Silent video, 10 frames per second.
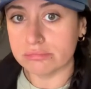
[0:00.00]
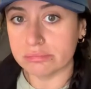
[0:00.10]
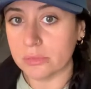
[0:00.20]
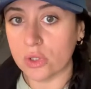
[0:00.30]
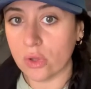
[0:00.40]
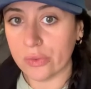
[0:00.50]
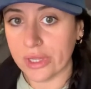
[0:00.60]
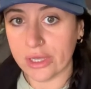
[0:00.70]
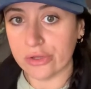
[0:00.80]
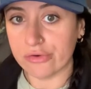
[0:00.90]

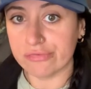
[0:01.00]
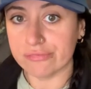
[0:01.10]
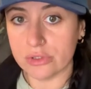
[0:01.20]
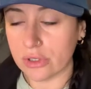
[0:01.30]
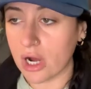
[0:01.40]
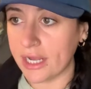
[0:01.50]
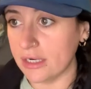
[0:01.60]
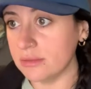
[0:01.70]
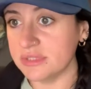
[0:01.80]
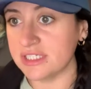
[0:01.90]
clothing, your
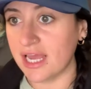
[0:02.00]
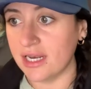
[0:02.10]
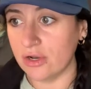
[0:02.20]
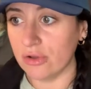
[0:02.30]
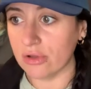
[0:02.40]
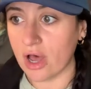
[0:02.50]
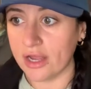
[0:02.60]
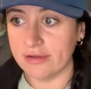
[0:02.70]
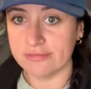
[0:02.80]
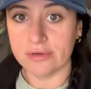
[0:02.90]
items, and it'll kind
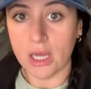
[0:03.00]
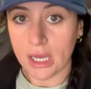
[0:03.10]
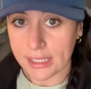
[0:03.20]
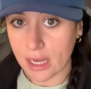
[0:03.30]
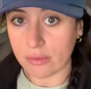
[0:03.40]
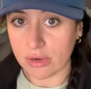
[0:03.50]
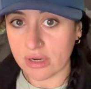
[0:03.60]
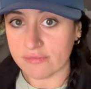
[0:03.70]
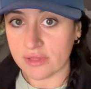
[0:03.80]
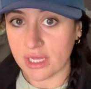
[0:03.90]
of get rid
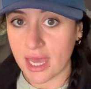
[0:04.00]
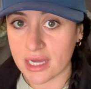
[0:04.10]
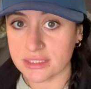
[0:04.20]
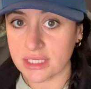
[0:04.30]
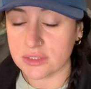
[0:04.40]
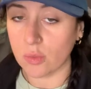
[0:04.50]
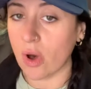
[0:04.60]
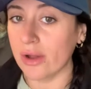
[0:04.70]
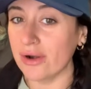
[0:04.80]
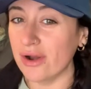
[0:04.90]
of the excess
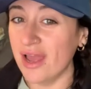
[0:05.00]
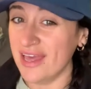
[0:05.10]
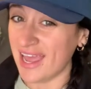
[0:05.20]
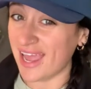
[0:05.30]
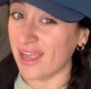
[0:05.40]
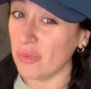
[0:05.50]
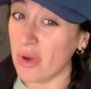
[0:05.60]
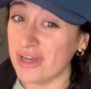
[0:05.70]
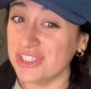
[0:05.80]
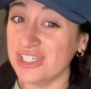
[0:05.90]
water. Hand
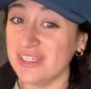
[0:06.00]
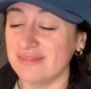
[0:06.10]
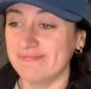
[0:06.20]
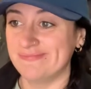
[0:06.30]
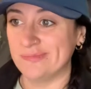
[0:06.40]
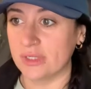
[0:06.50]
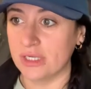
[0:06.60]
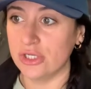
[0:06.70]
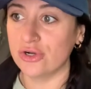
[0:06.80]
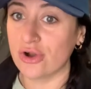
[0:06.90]
washing,
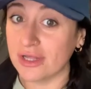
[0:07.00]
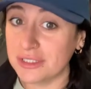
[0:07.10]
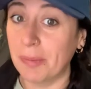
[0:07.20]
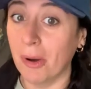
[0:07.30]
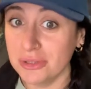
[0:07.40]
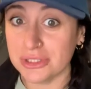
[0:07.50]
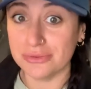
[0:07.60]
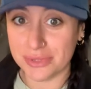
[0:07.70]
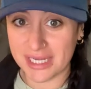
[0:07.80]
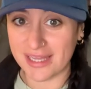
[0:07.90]
you're not supposed to
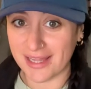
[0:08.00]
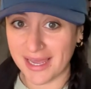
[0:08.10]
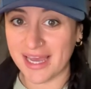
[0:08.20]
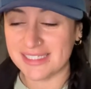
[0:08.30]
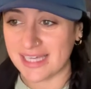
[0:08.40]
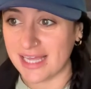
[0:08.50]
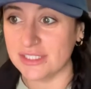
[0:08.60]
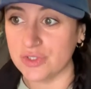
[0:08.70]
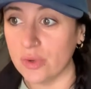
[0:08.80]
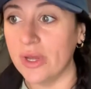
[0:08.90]
wring it, like I said,
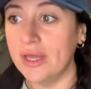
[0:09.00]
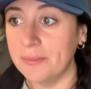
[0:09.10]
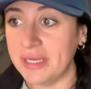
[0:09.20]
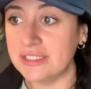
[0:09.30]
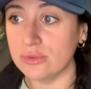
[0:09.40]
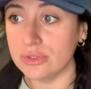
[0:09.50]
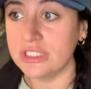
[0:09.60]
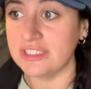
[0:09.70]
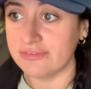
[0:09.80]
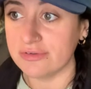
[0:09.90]
so makes it really
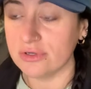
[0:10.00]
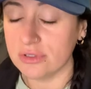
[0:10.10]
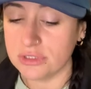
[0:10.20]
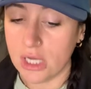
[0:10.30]
difficult.